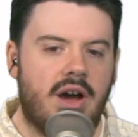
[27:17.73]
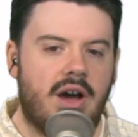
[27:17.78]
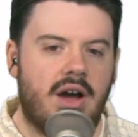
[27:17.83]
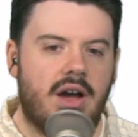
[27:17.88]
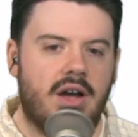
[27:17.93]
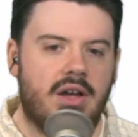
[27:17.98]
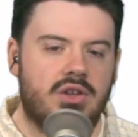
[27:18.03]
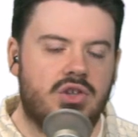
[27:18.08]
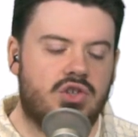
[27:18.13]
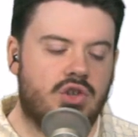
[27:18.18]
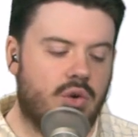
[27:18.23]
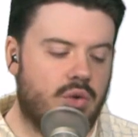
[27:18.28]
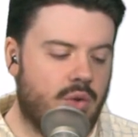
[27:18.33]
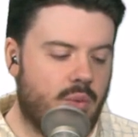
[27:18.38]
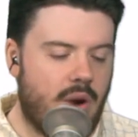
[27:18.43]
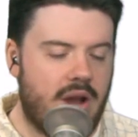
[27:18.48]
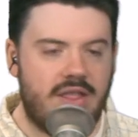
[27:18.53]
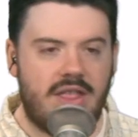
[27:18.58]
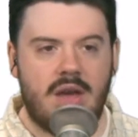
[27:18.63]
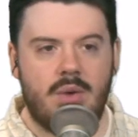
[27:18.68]
uh, so
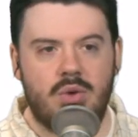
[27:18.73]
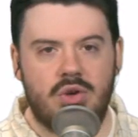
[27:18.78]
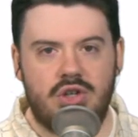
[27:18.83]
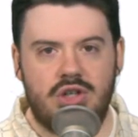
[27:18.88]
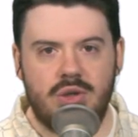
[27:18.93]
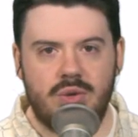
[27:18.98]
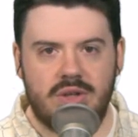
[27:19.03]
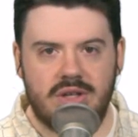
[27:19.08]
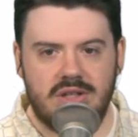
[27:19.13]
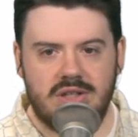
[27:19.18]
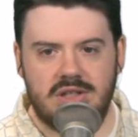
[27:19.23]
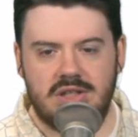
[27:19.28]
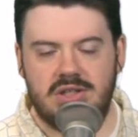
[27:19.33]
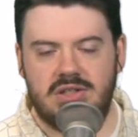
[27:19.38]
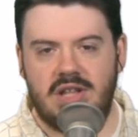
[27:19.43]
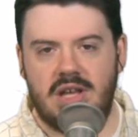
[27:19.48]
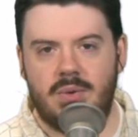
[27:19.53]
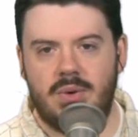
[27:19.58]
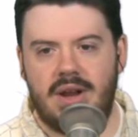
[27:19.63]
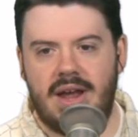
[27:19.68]
the way they would do this
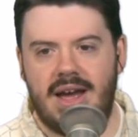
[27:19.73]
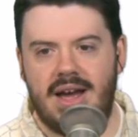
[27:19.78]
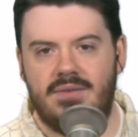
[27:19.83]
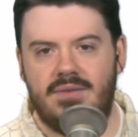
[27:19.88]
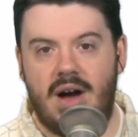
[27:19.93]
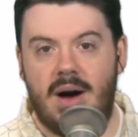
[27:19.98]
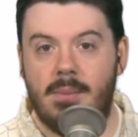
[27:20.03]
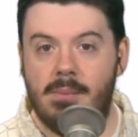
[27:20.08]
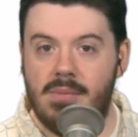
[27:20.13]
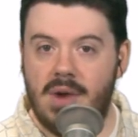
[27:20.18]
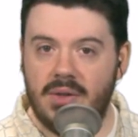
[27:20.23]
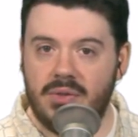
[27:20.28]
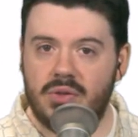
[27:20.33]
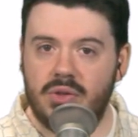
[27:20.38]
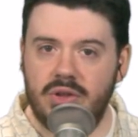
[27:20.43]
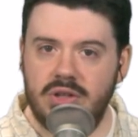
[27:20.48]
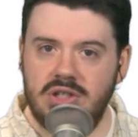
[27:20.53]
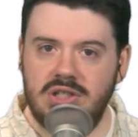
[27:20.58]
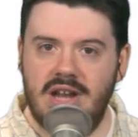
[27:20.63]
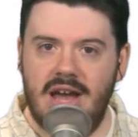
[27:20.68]
is they would have a
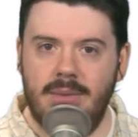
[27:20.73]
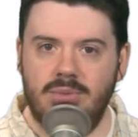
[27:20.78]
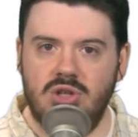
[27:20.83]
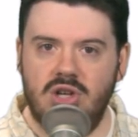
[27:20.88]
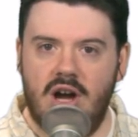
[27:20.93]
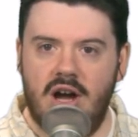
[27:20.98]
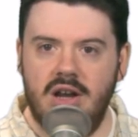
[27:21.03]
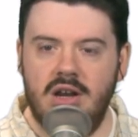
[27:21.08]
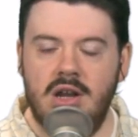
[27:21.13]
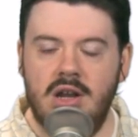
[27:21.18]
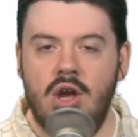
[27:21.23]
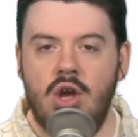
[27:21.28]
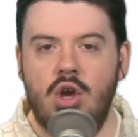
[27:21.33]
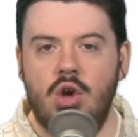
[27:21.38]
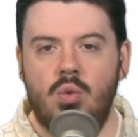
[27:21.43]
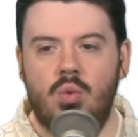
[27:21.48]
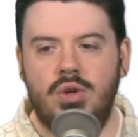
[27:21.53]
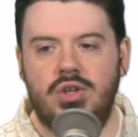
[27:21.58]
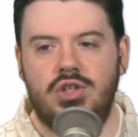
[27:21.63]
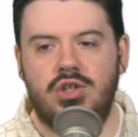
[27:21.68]
monthly snapshot,
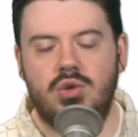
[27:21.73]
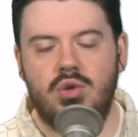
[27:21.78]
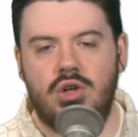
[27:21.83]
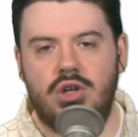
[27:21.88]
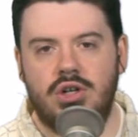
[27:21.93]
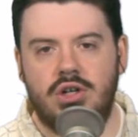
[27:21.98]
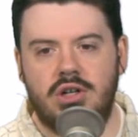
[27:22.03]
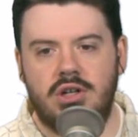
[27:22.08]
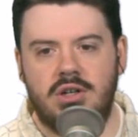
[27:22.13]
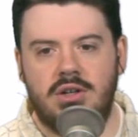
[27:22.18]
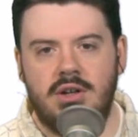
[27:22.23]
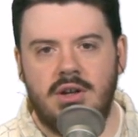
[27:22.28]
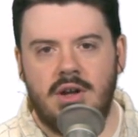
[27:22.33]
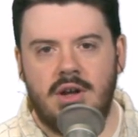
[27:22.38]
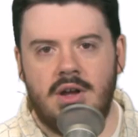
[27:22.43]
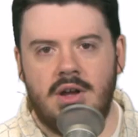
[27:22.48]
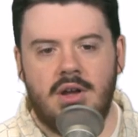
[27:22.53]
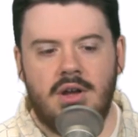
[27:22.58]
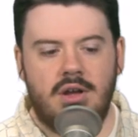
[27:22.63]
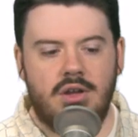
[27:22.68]
which you could...
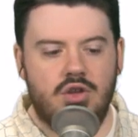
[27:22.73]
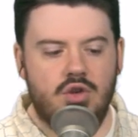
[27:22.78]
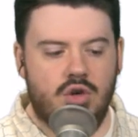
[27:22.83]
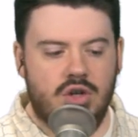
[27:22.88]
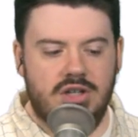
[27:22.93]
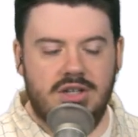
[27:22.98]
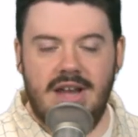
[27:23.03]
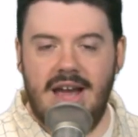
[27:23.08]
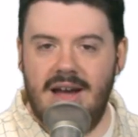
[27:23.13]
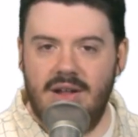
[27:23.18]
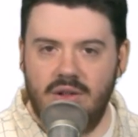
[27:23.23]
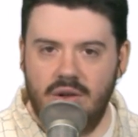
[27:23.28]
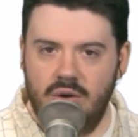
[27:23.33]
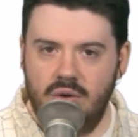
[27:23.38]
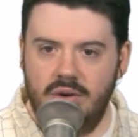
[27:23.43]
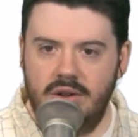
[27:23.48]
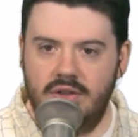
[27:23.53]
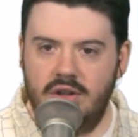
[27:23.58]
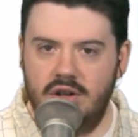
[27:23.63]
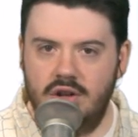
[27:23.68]
you could
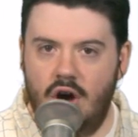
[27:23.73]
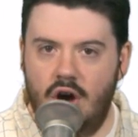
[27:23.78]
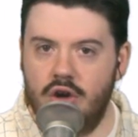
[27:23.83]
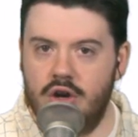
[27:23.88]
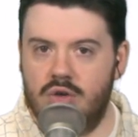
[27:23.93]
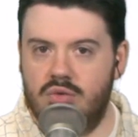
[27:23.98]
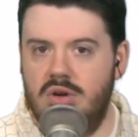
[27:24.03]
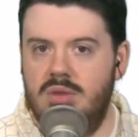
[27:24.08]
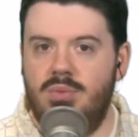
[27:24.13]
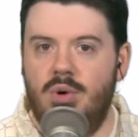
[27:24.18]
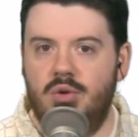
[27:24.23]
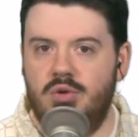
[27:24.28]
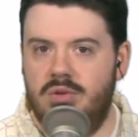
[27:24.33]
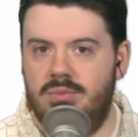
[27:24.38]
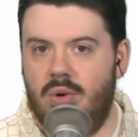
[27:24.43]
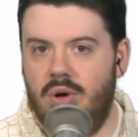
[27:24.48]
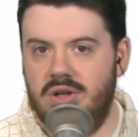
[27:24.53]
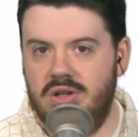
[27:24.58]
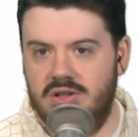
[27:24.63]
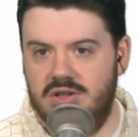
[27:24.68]
download, and then all your repos
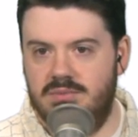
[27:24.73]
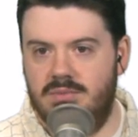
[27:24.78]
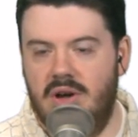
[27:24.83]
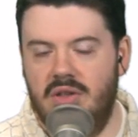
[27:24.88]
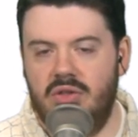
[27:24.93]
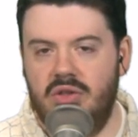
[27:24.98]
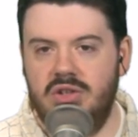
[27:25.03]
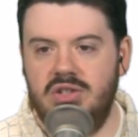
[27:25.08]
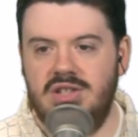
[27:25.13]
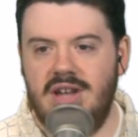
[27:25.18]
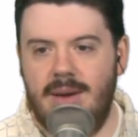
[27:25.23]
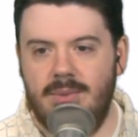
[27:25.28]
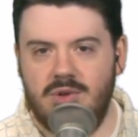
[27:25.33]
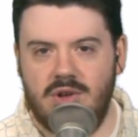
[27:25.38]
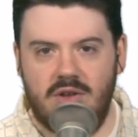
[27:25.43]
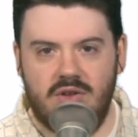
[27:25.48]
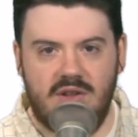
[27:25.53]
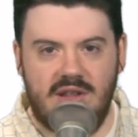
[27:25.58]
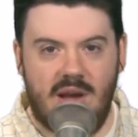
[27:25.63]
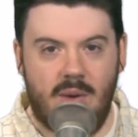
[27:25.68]
would point to this monthly
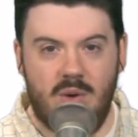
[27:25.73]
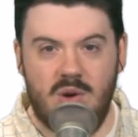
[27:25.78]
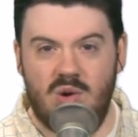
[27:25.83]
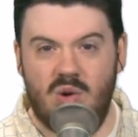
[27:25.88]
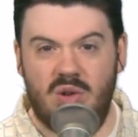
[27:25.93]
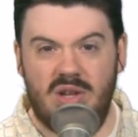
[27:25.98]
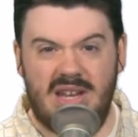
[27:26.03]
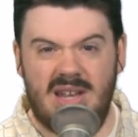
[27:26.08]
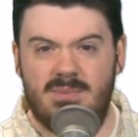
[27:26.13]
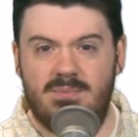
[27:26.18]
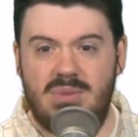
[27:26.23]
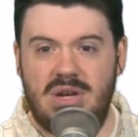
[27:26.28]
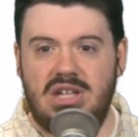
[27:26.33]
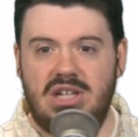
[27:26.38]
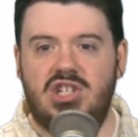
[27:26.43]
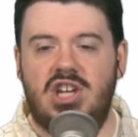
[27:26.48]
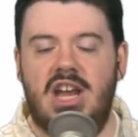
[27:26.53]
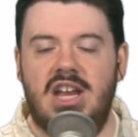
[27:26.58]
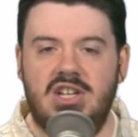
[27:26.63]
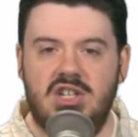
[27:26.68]
snapshot, so that way you'd only get
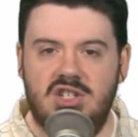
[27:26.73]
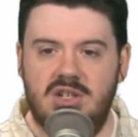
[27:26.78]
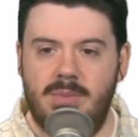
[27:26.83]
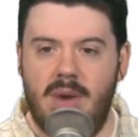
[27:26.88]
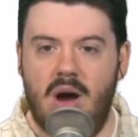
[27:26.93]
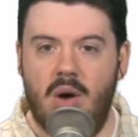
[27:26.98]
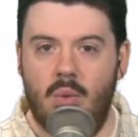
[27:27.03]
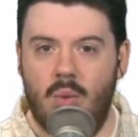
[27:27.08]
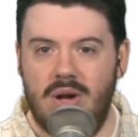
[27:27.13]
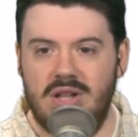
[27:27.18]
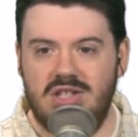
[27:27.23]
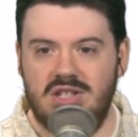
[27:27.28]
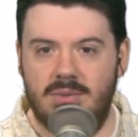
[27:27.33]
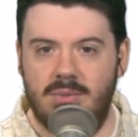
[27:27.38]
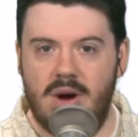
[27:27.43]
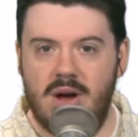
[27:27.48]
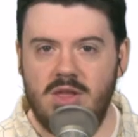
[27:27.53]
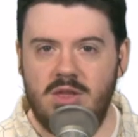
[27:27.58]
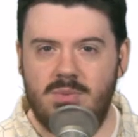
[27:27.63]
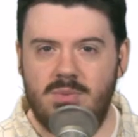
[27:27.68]
big changes about once a
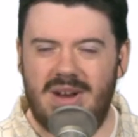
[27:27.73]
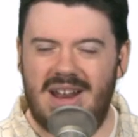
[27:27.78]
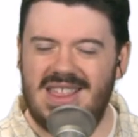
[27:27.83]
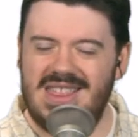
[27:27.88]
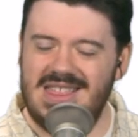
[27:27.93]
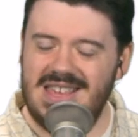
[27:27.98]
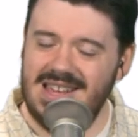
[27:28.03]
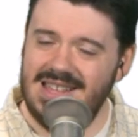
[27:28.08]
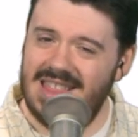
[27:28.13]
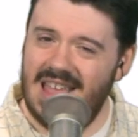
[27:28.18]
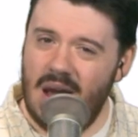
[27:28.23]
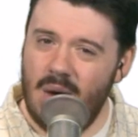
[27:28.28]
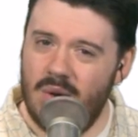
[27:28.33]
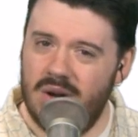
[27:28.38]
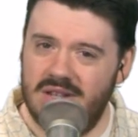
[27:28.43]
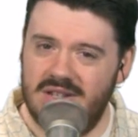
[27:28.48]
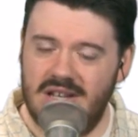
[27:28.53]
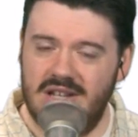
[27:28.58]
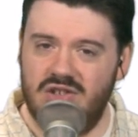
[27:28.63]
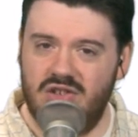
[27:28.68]
month. But I think that
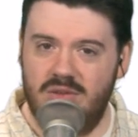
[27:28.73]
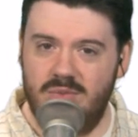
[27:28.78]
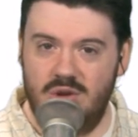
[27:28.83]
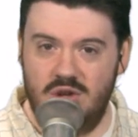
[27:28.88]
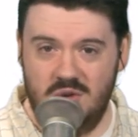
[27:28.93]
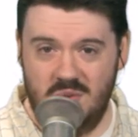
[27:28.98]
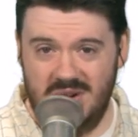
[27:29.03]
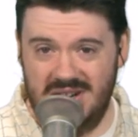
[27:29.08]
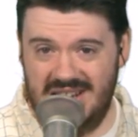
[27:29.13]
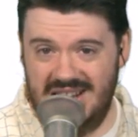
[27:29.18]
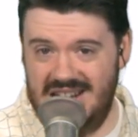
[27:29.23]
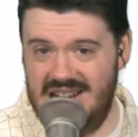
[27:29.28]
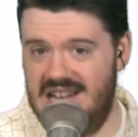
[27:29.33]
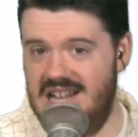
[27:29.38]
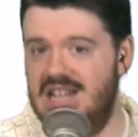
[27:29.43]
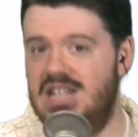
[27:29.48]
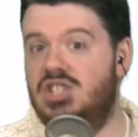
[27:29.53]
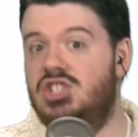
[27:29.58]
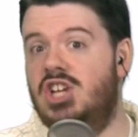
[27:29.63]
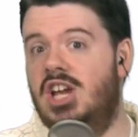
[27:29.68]
would essentially mean you wouldn't get
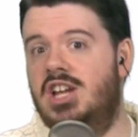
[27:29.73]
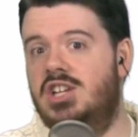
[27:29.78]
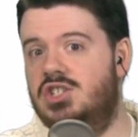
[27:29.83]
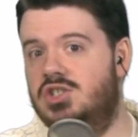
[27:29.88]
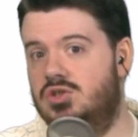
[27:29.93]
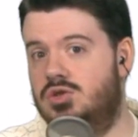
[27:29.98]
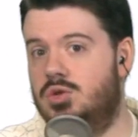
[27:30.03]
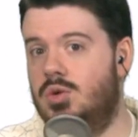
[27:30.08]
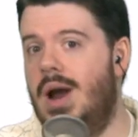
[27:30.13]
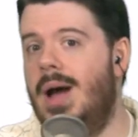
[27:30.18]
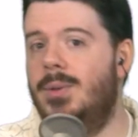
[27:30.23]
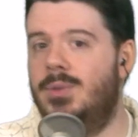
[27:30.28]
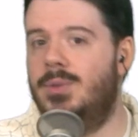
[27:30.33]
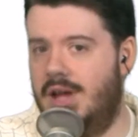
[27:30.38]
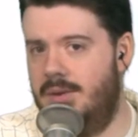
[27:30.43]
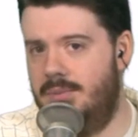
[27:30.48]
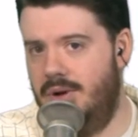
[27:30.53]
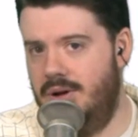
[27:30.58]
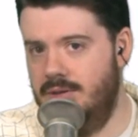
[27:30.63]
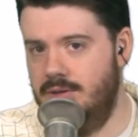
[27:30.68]
any changes throughout
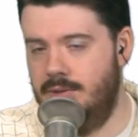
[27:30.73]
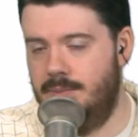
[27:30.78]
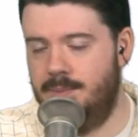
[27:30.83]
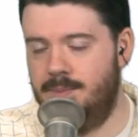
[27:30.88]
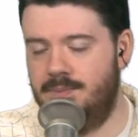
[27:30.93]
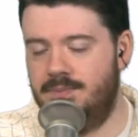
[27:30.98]
that month.